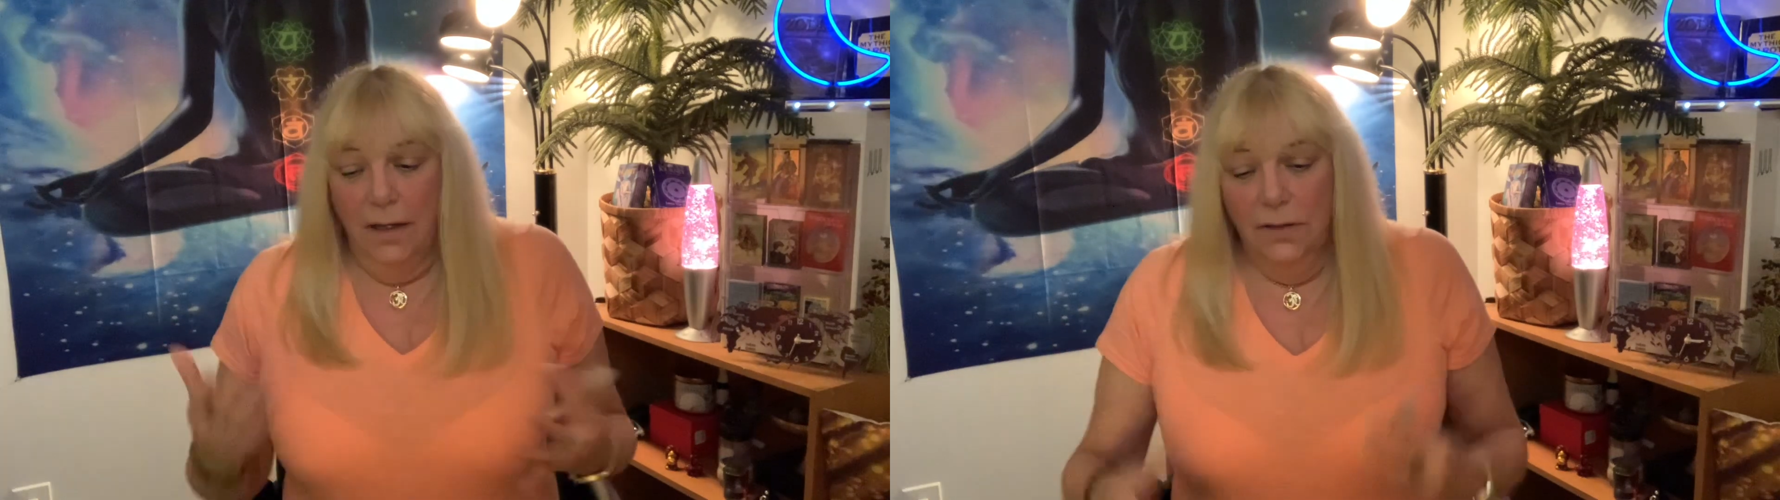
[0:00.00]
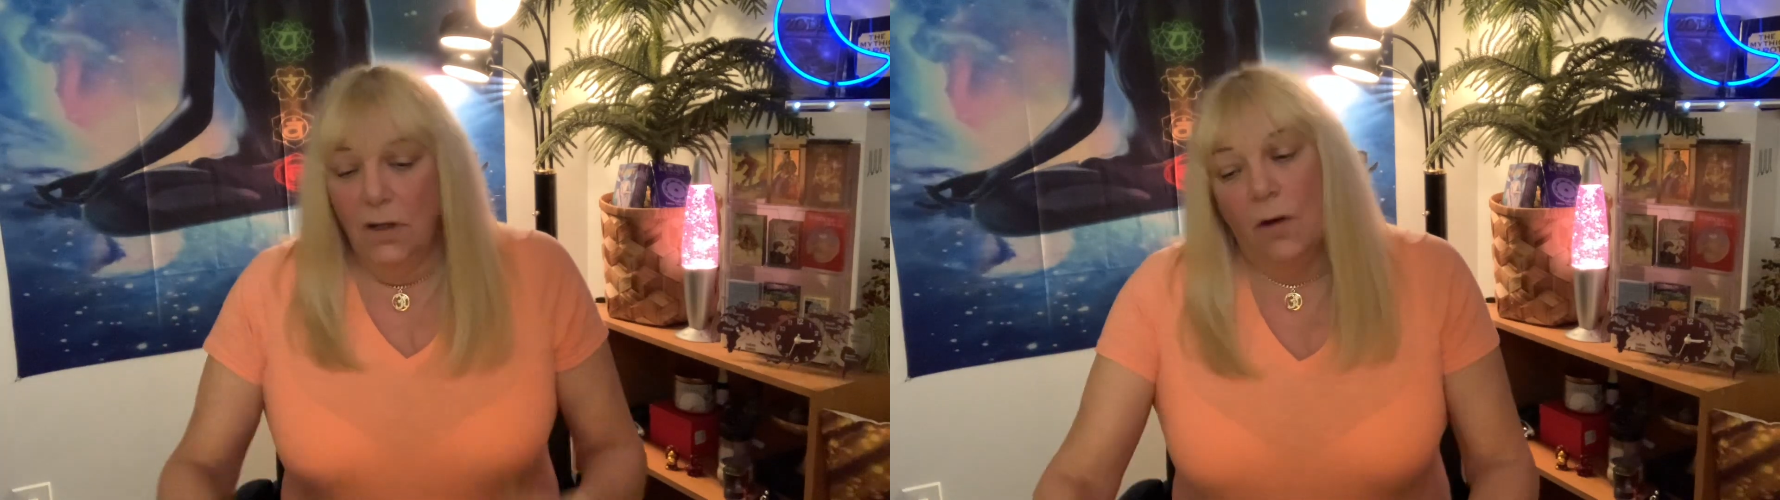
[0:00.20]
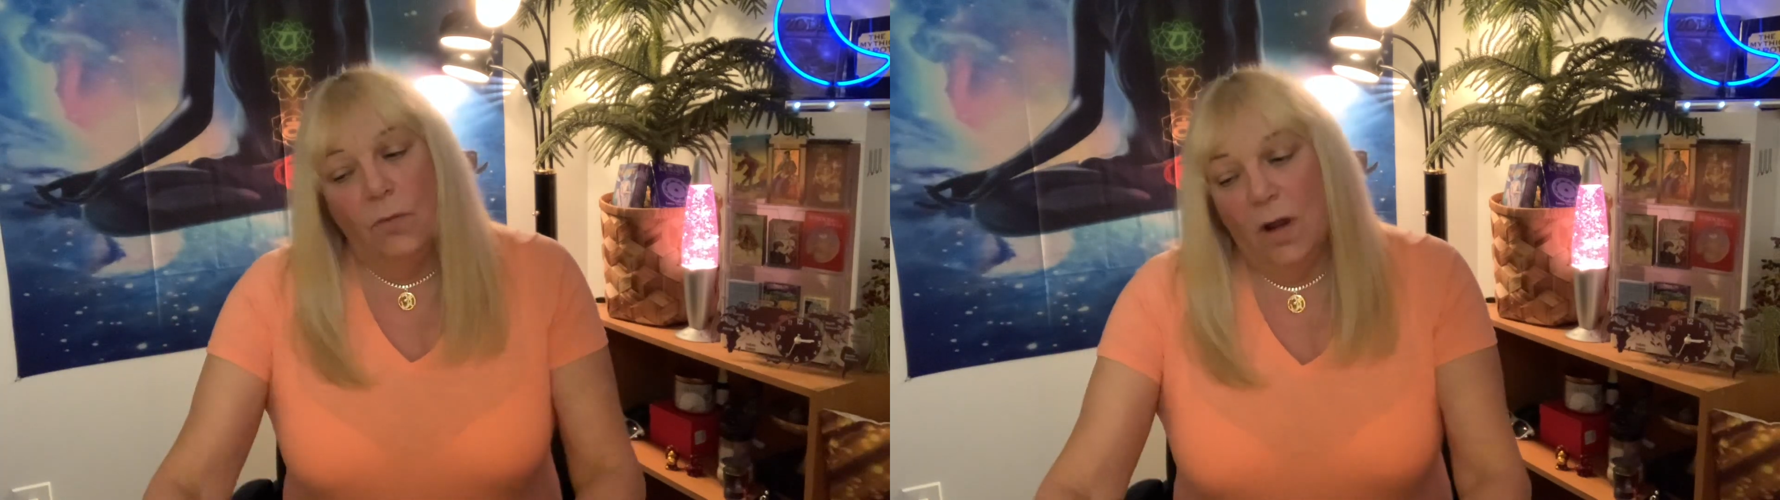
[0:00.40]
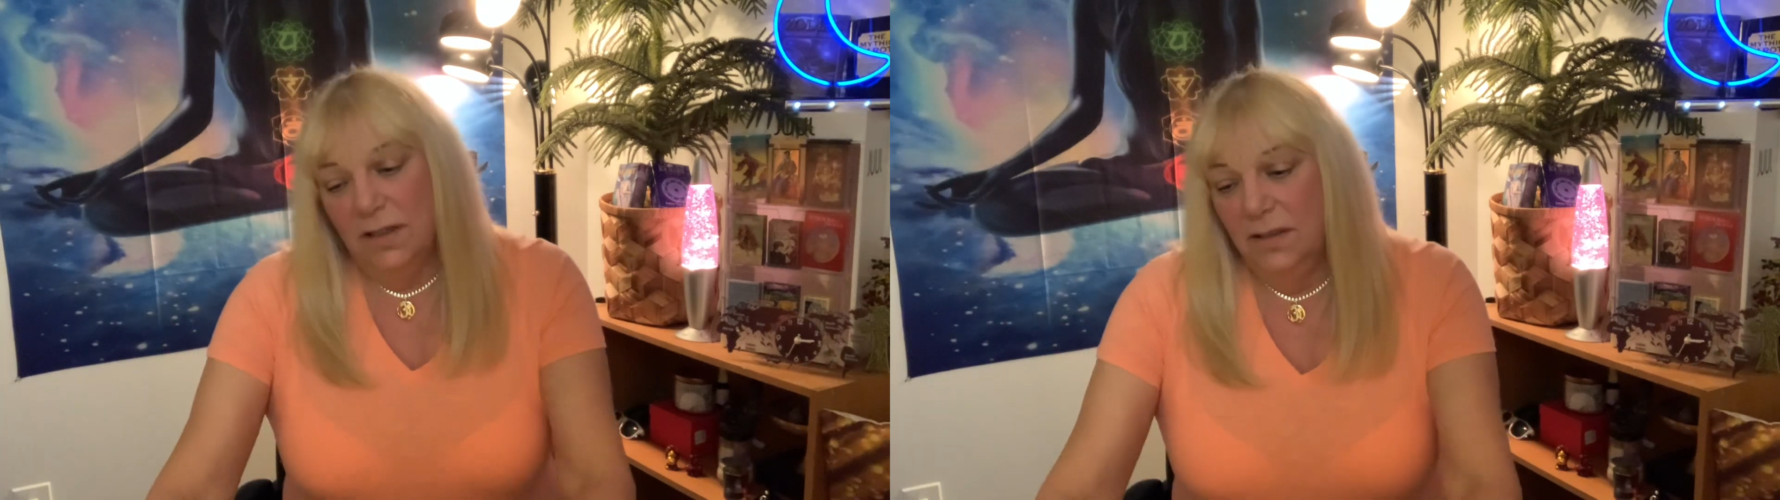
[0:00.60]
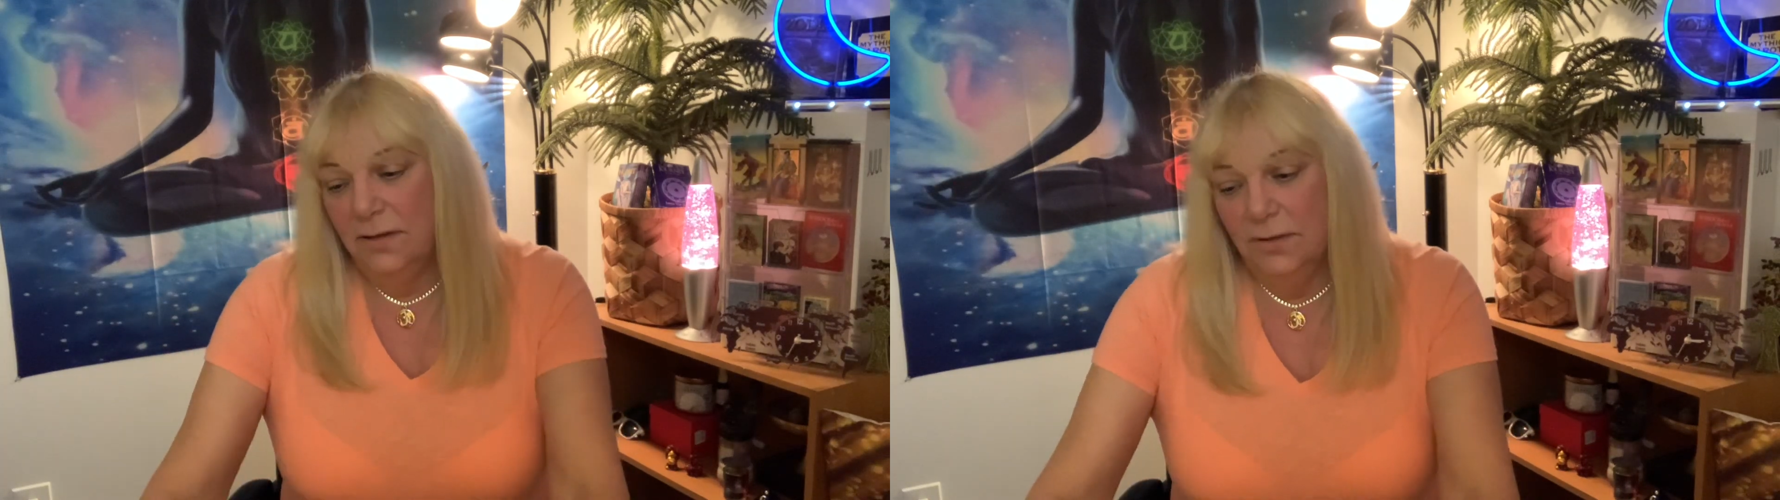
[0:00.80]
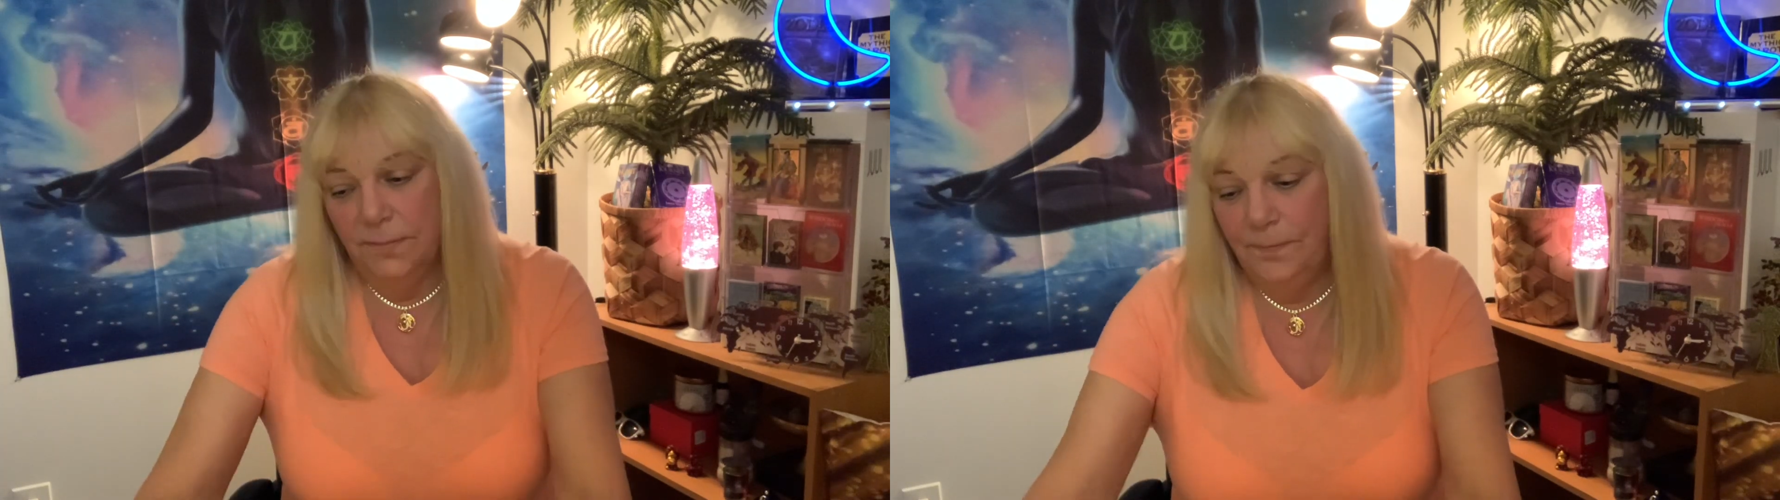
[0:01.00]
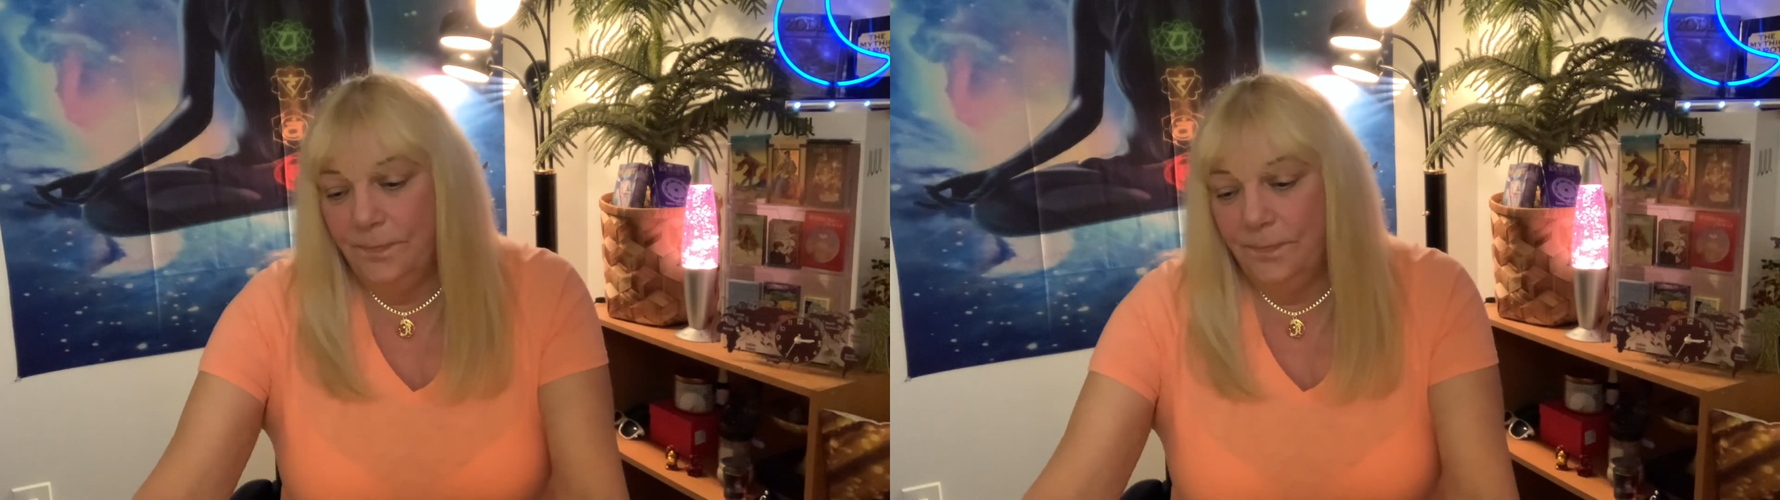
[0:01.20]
not wanting to